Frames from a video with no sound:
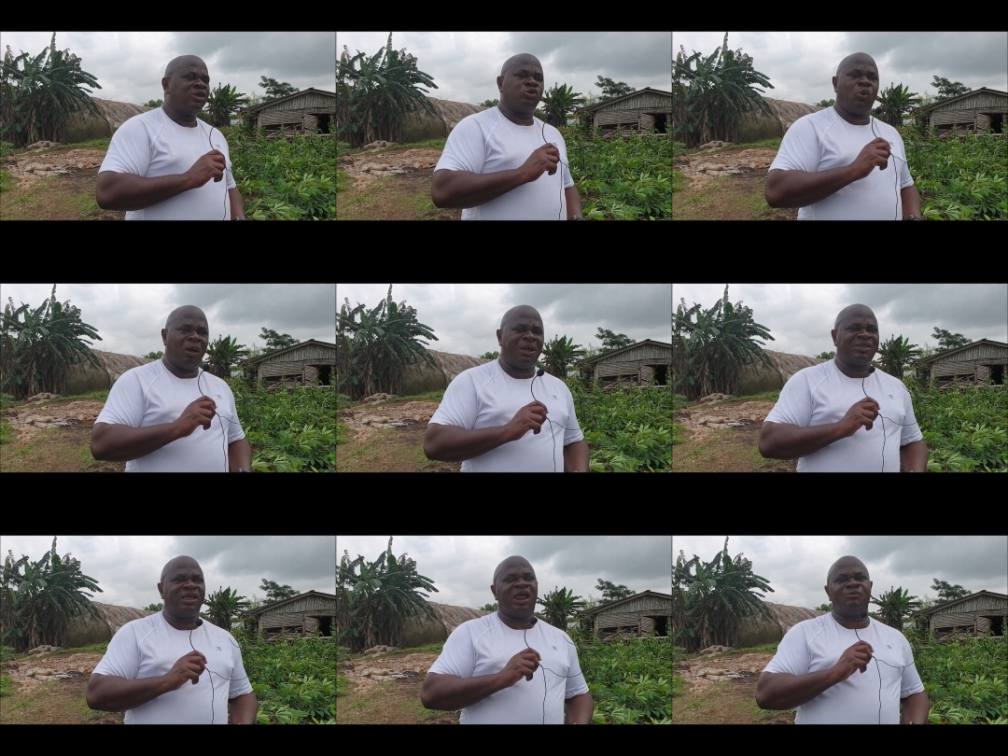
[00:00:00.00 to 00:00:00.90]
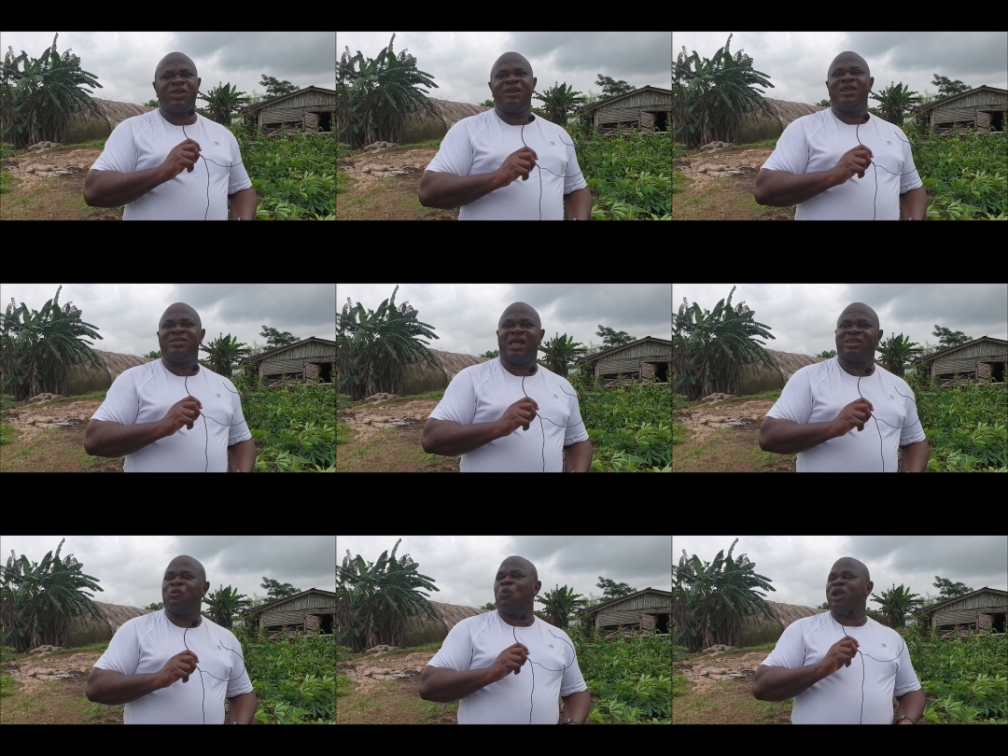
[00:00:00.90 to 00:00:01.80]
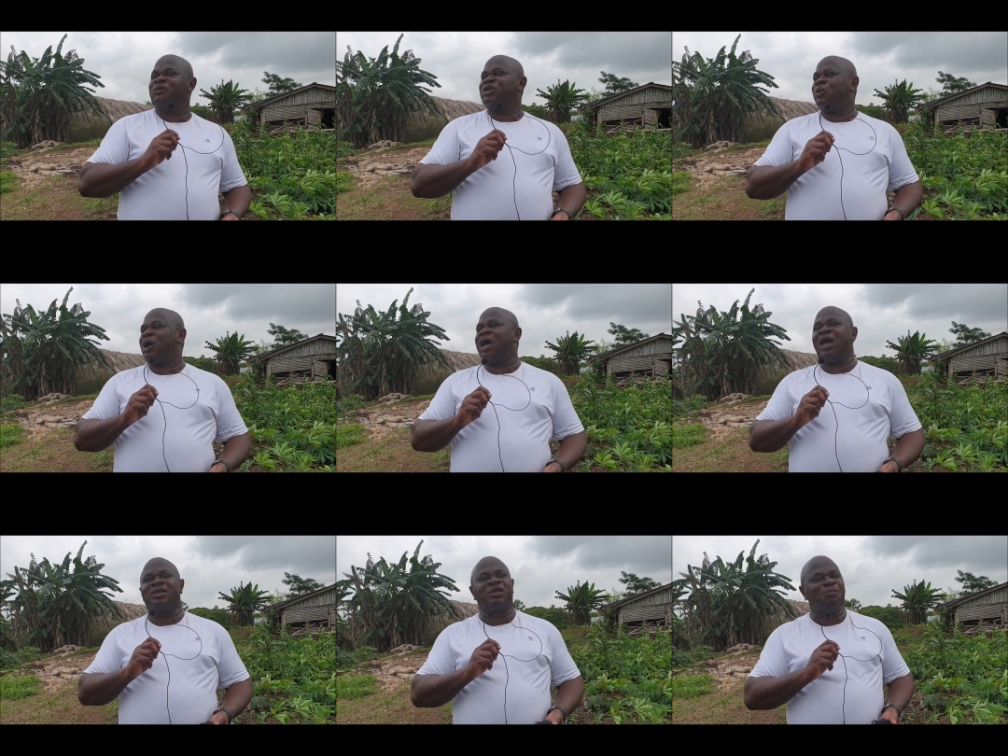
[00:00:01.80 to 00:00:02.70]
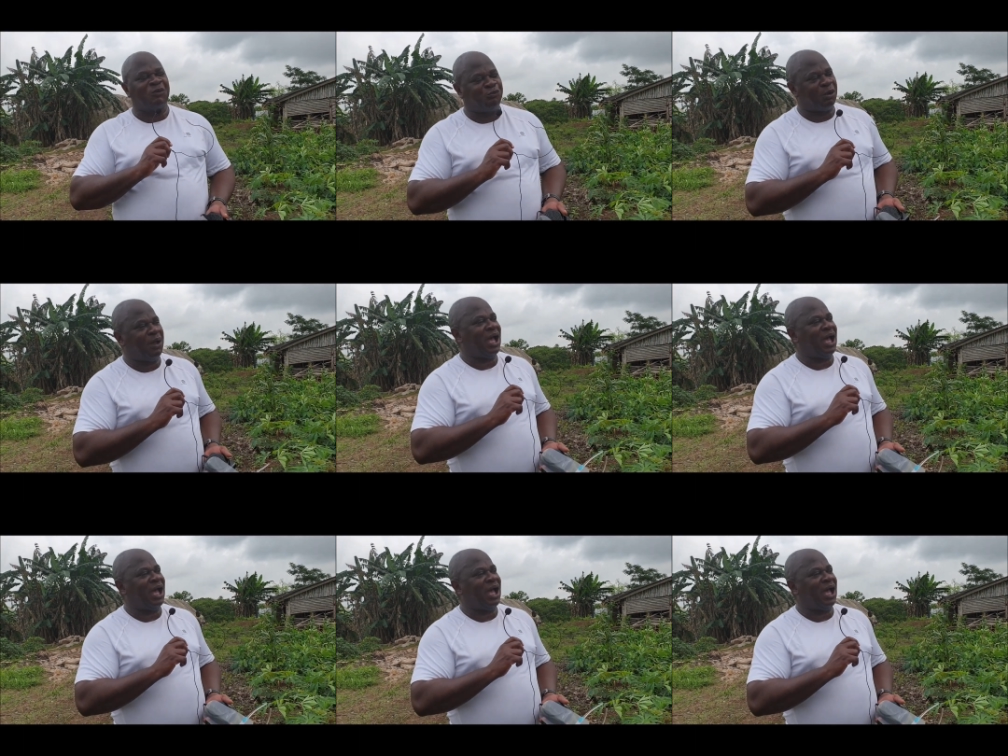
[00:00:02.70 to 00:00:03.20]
So what am I saying? I'm saying this, that wherever you are as a pig farmer,